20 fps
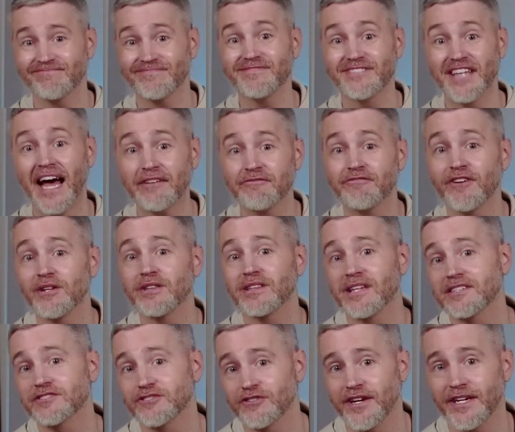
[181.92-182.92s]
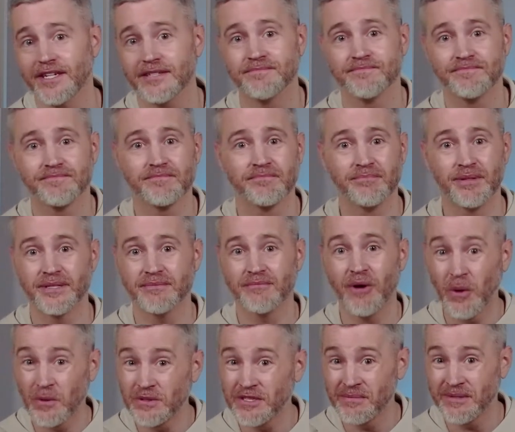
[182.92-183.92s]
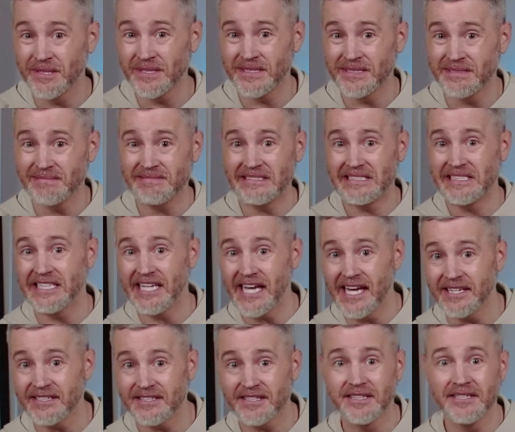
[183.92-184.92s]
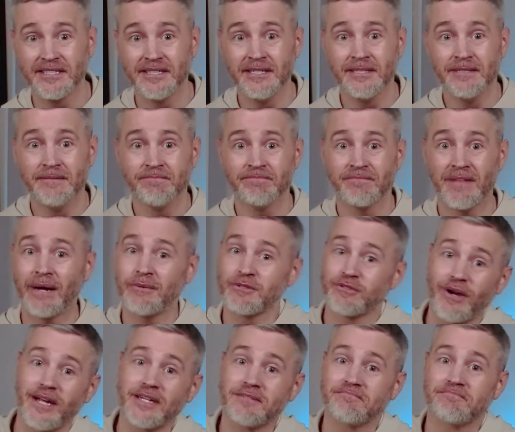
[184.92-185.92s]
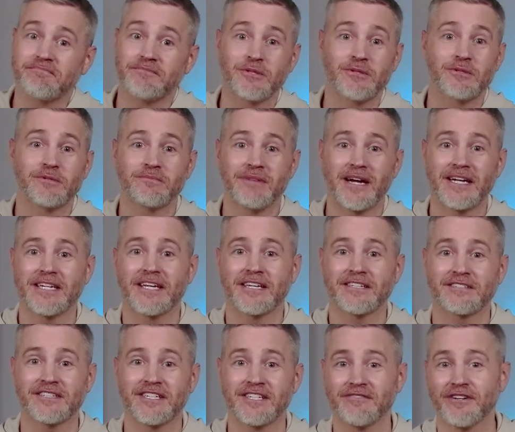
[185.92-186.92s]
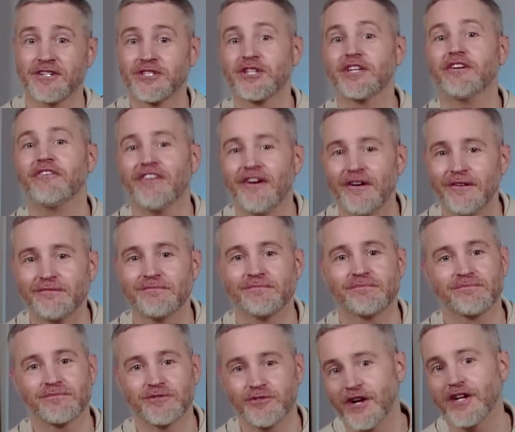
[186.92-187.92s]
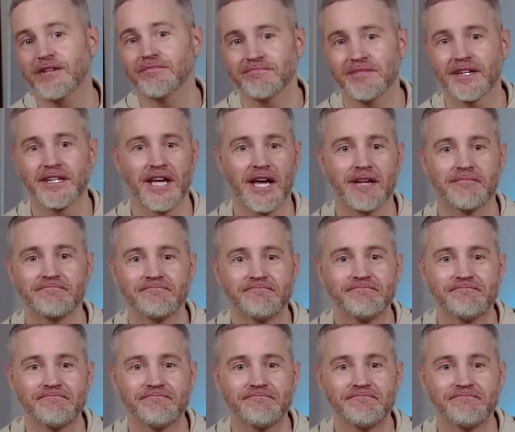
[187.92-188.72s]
That felt less great, but ultimately, in the end, I was right, so I guess it eventually felt great again.